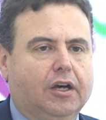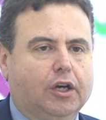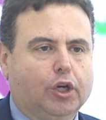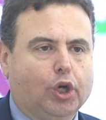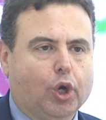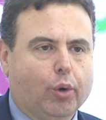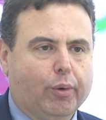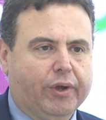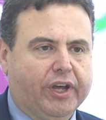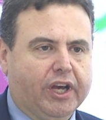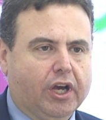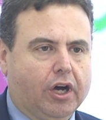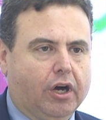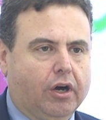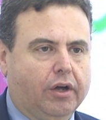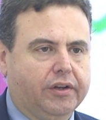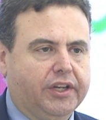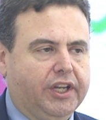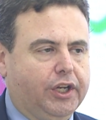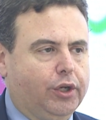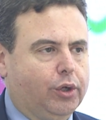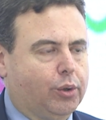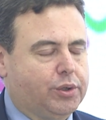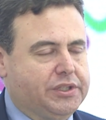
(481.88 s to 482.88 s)
going
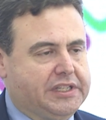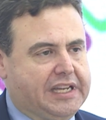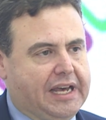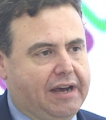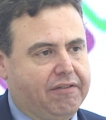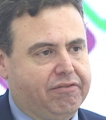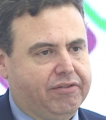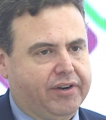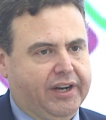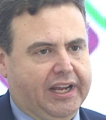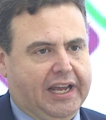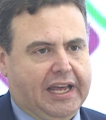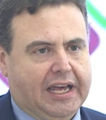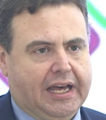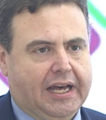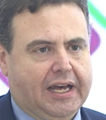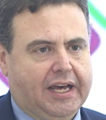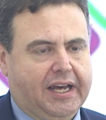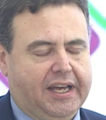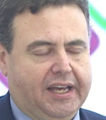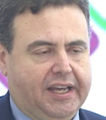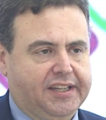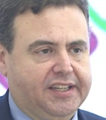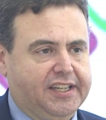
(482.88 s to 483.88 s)
on in North
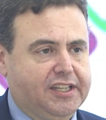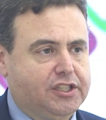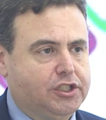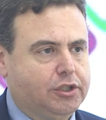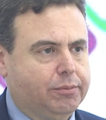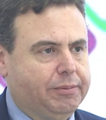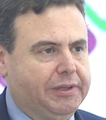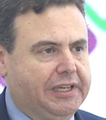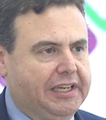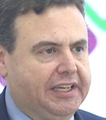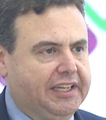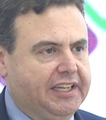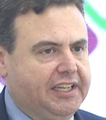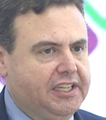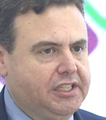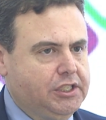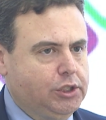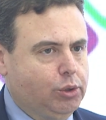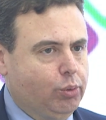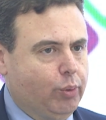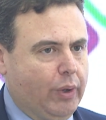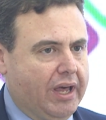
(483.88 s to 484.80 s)
Africa and in the Middle East.